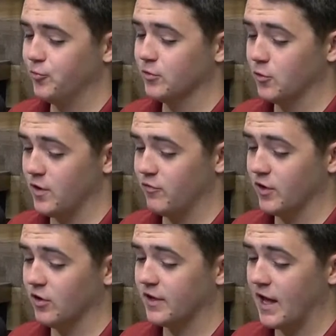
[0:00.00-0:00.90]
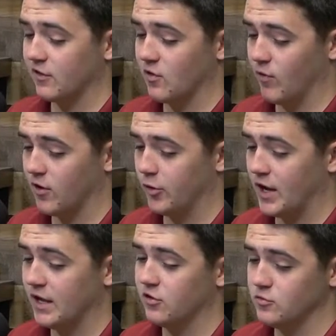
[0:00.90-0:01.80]
Louisville again tomorrow
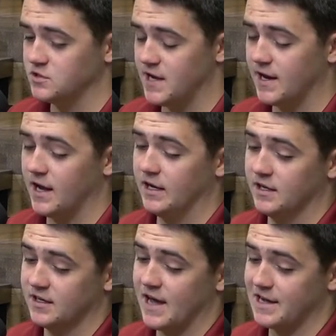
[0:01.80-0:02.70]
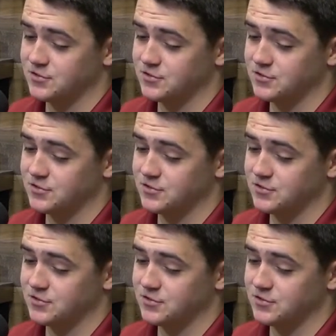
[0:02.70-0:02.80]
night, Tuesday night in Castle